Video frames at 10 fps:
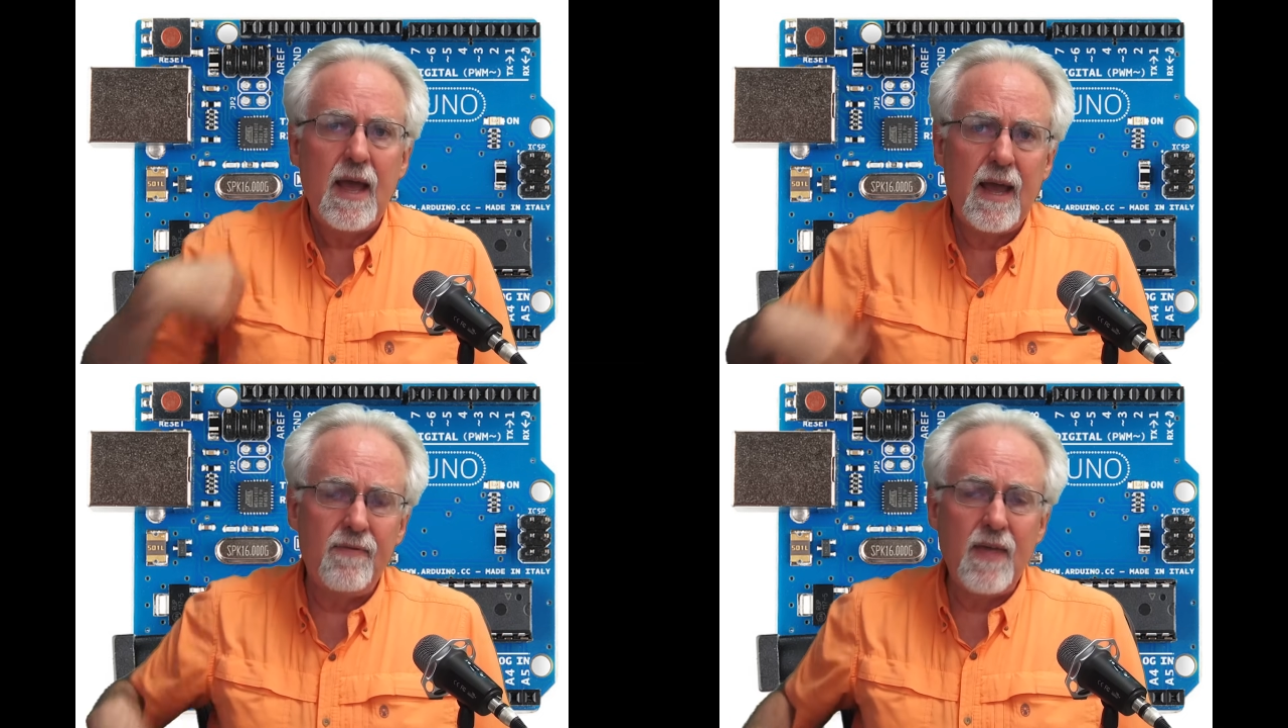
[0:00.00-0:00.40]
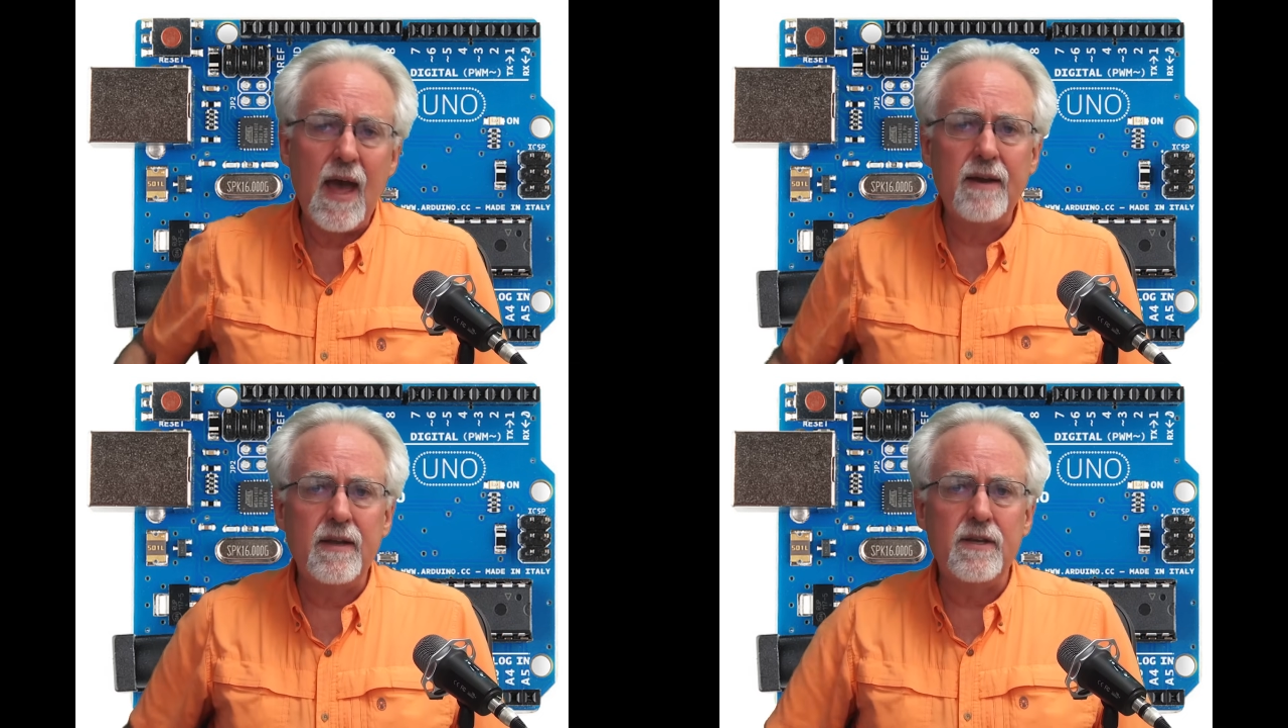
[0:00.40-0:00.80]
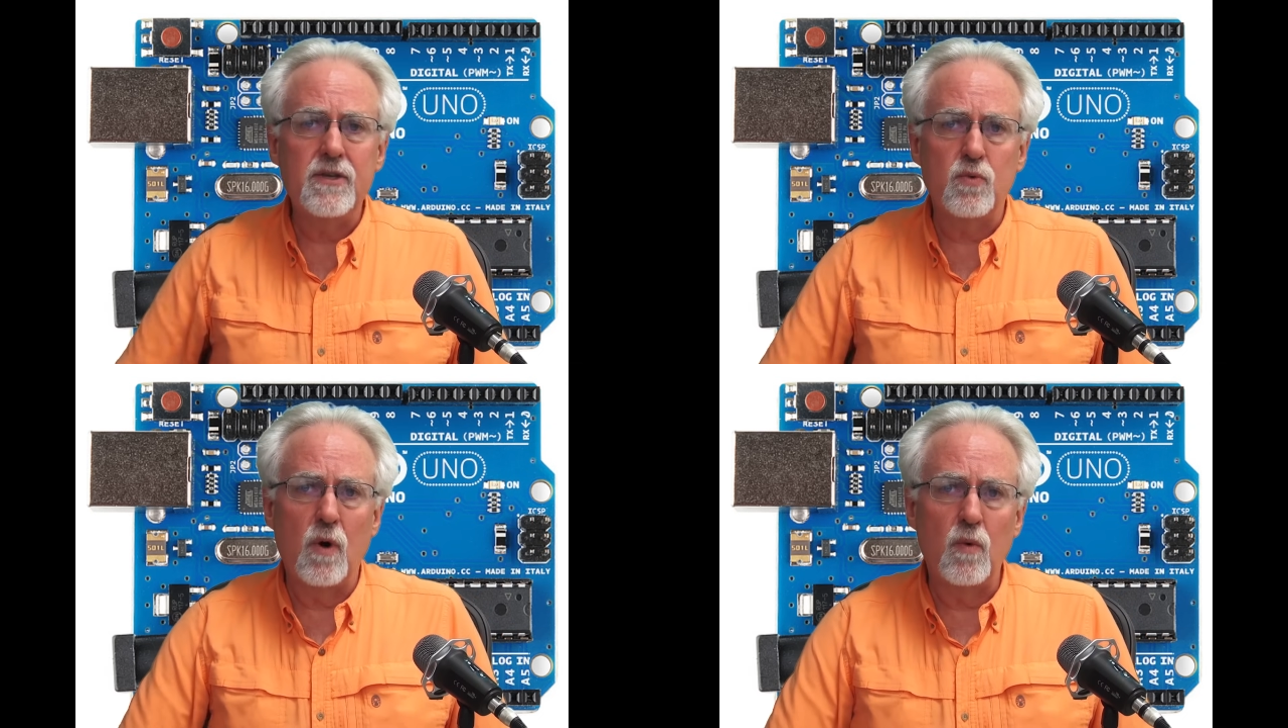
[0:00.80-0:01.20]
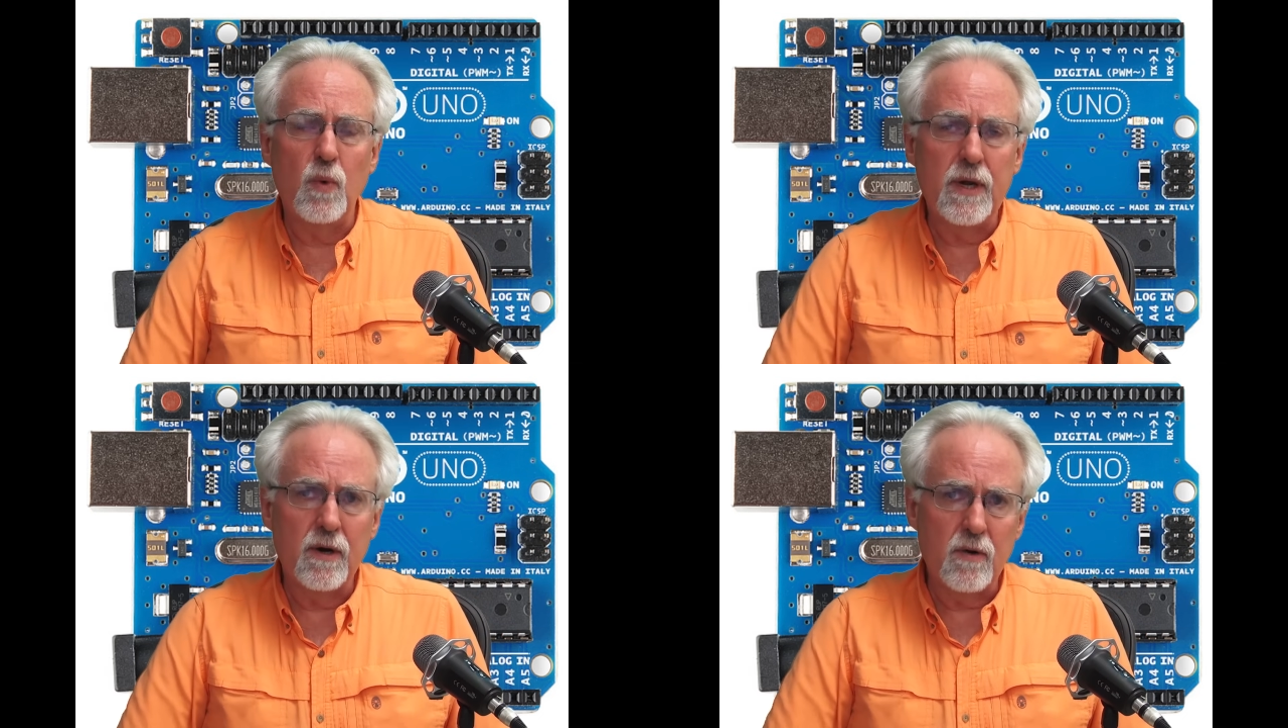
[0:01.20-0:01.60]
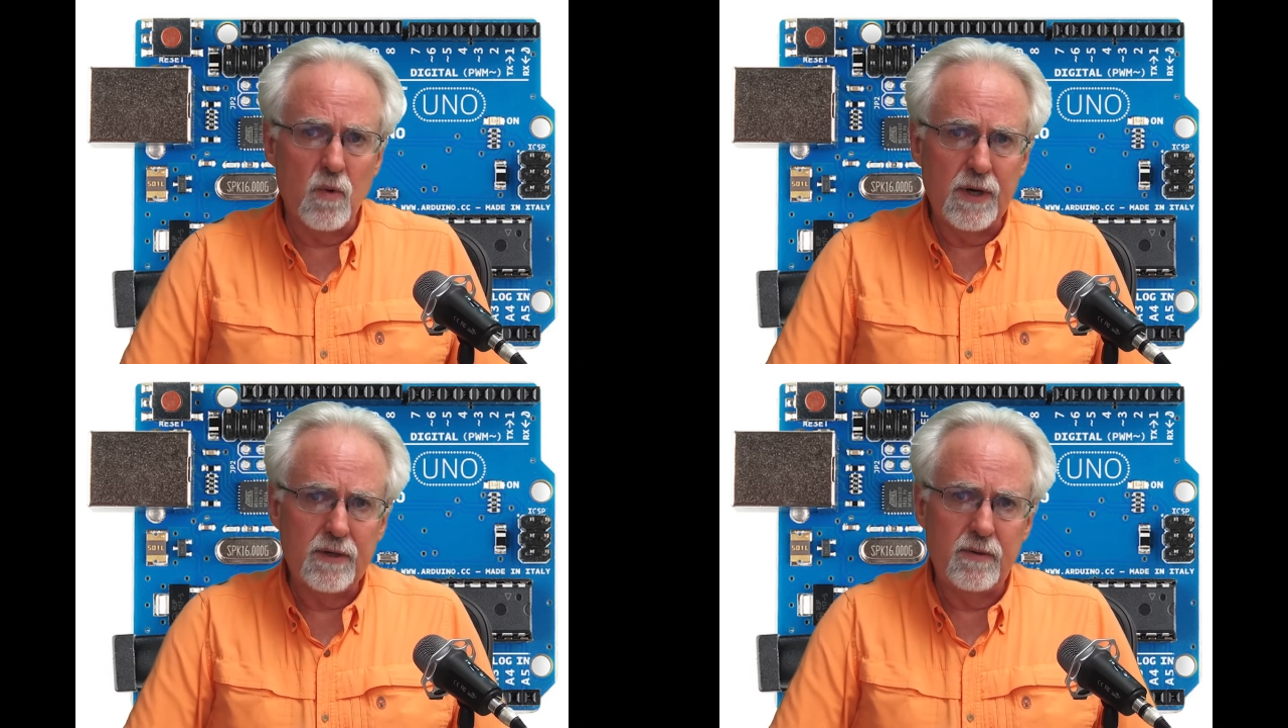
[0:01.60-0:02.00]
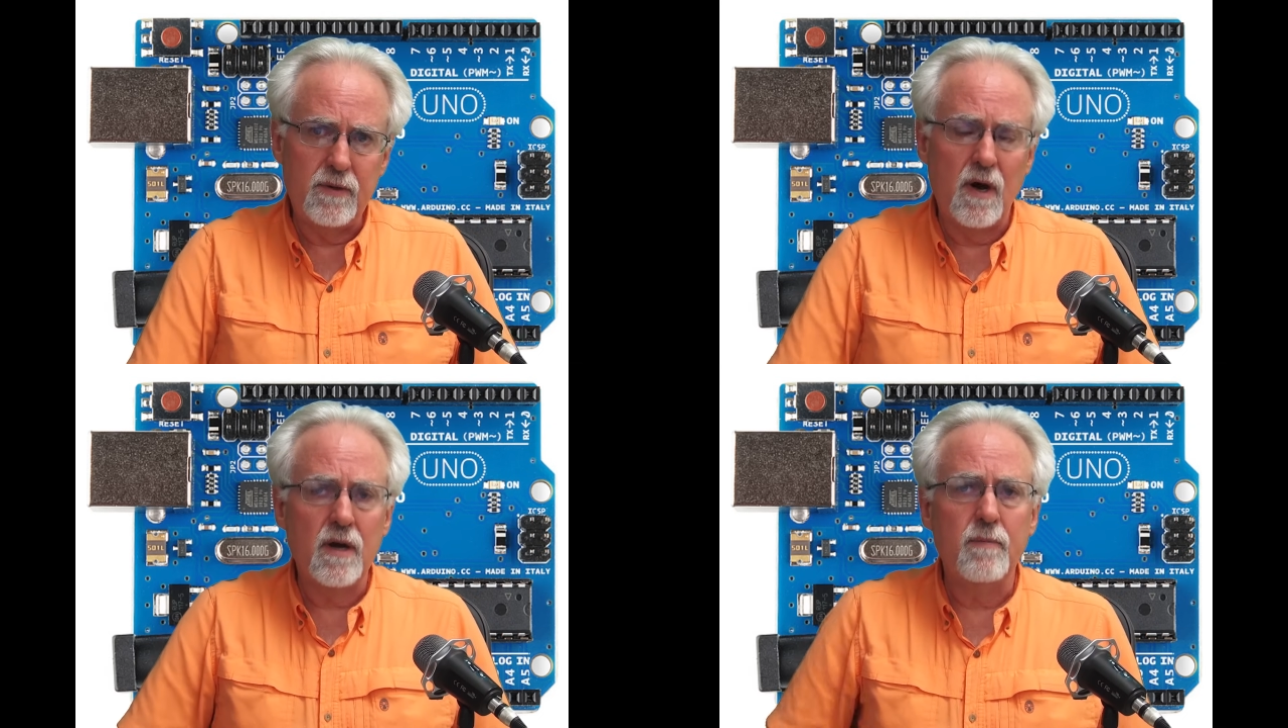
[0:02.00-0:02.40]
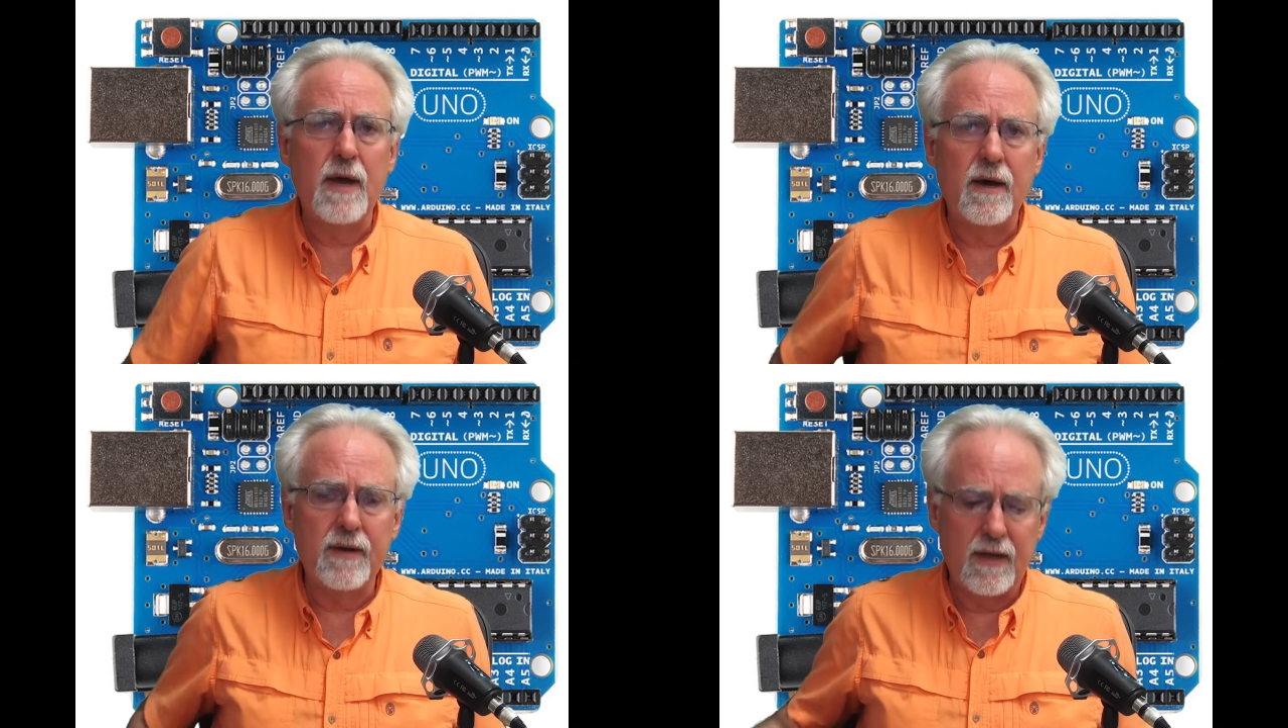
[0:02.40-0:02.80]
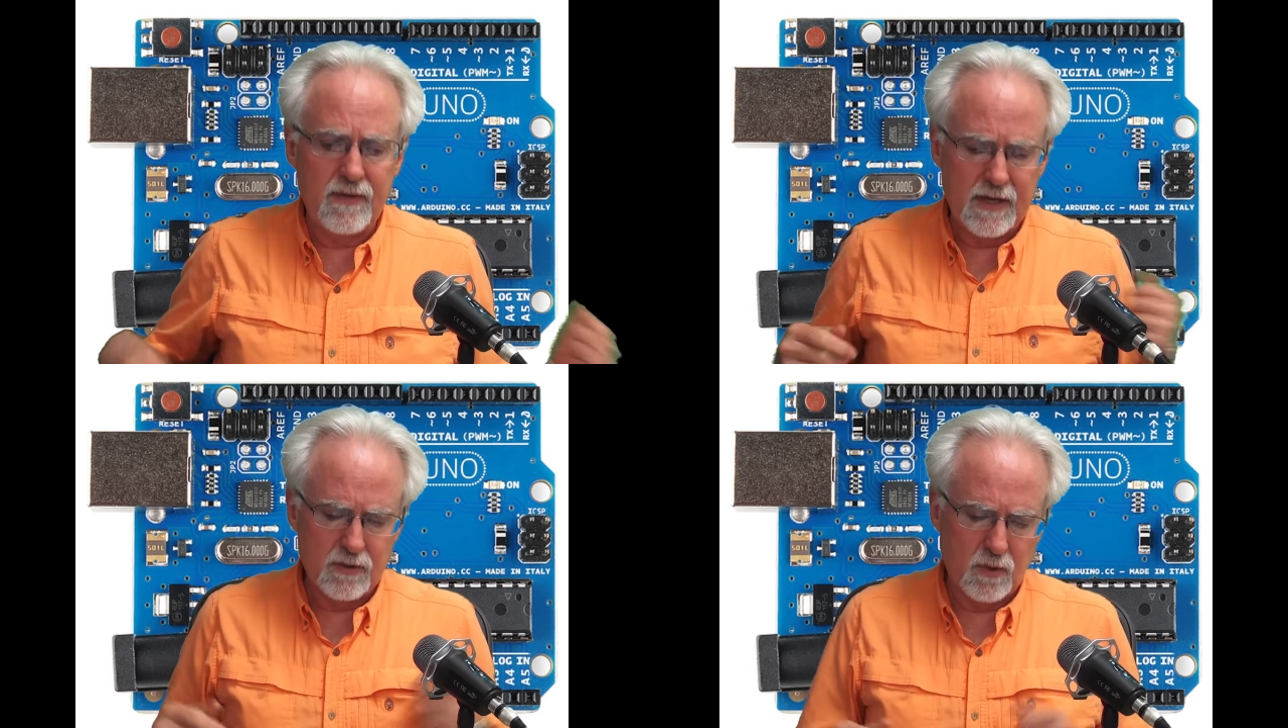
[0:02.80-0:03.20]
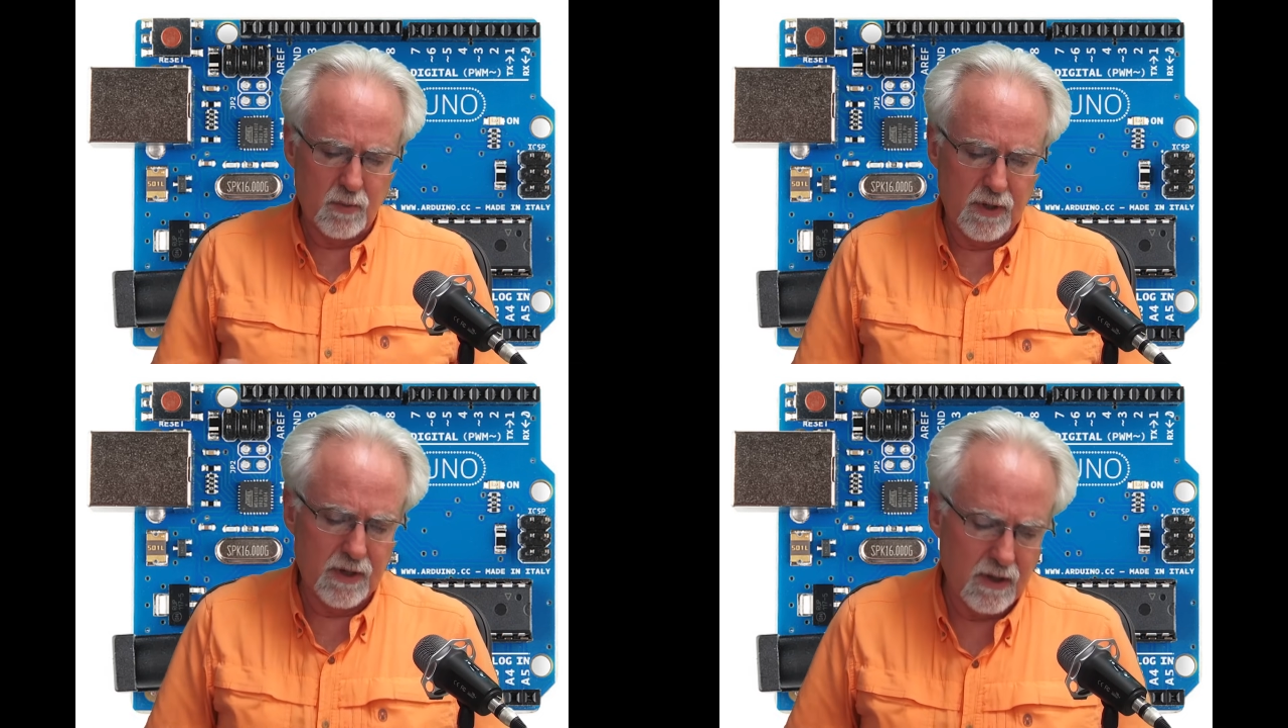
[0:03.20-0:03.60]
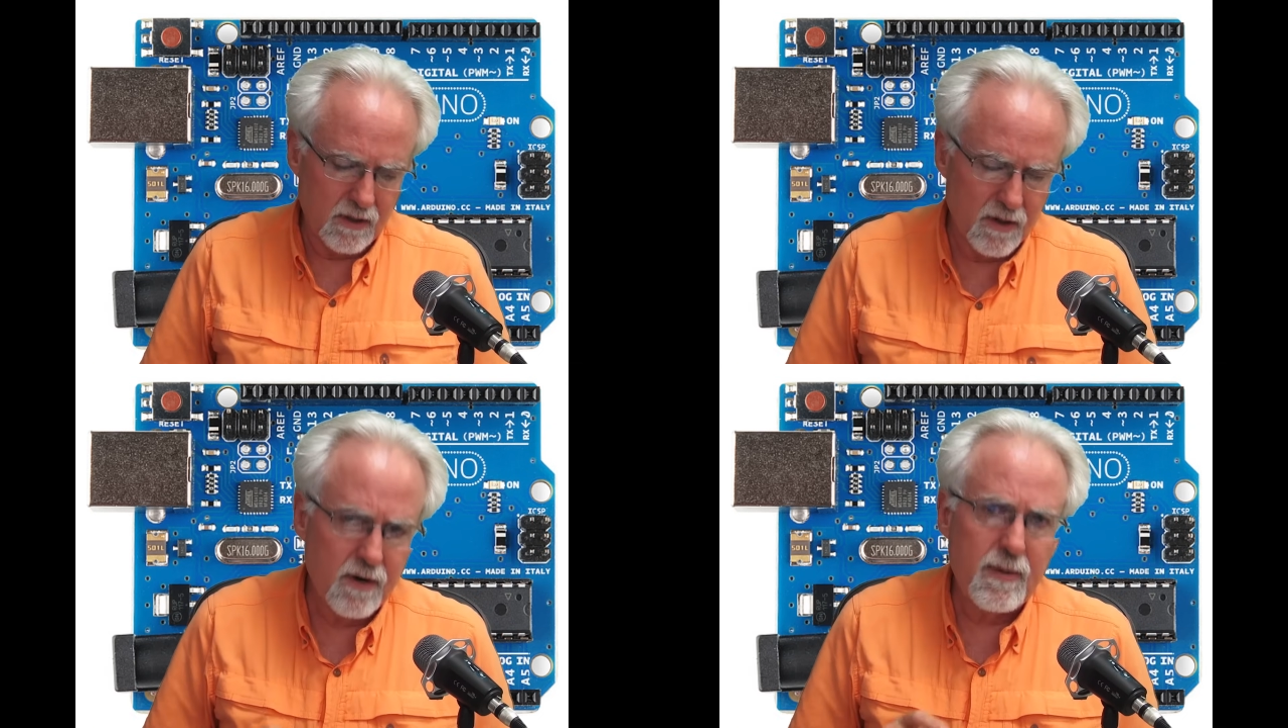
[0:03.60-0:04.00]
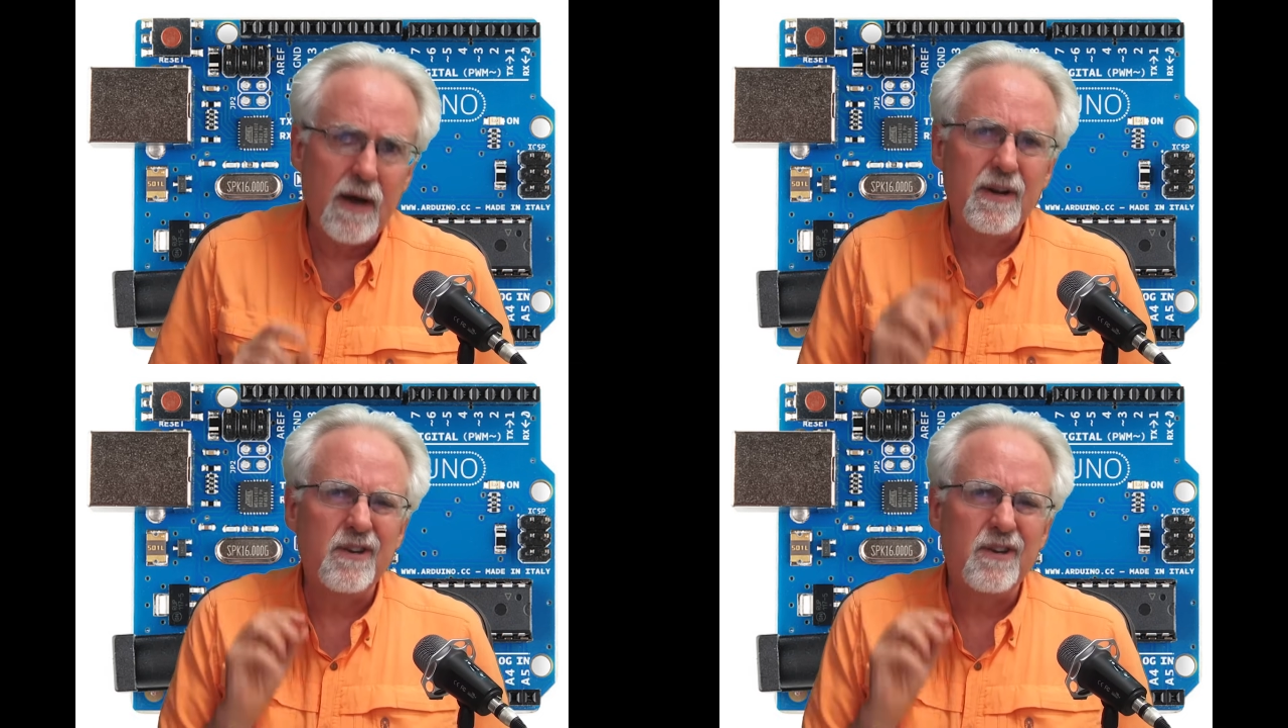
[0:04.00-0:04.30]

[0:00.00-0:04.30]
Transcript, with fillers: And that is what we are going to talk about, and that's what we're going to learn about.